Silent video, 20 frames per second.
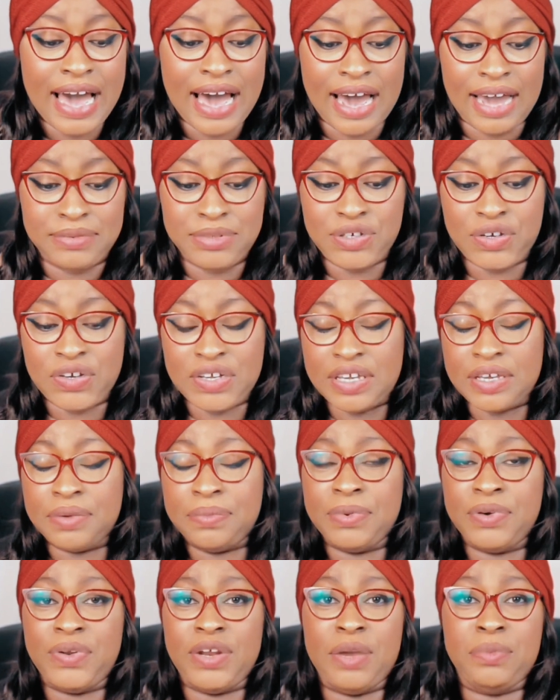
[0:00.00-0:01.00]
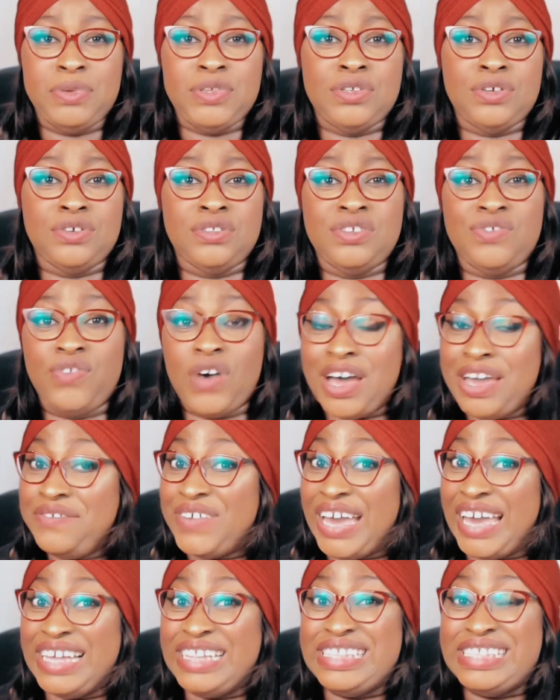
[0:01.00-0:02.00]
I'm talking about episodes 5
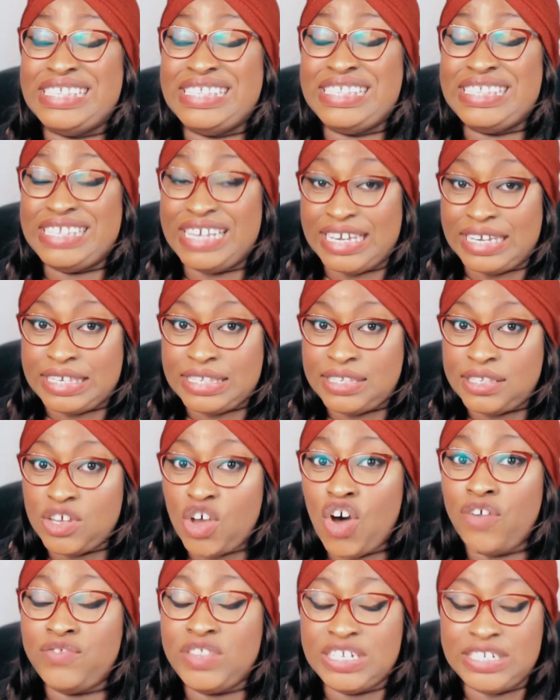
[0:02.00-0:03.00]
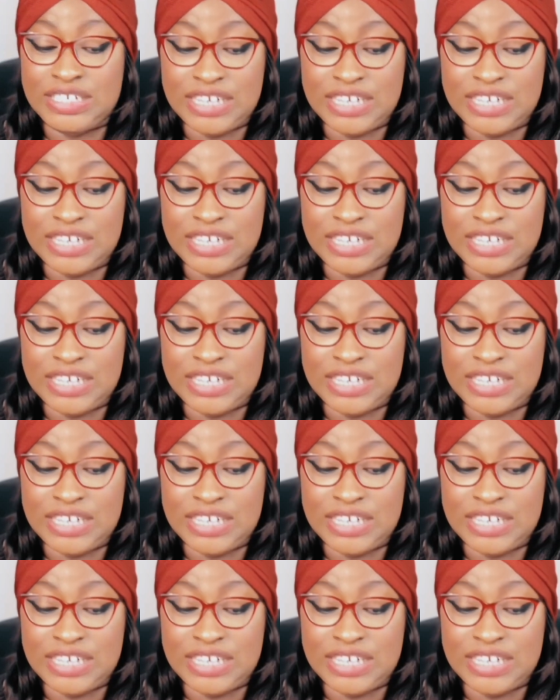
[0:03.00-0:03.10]
and 6 of The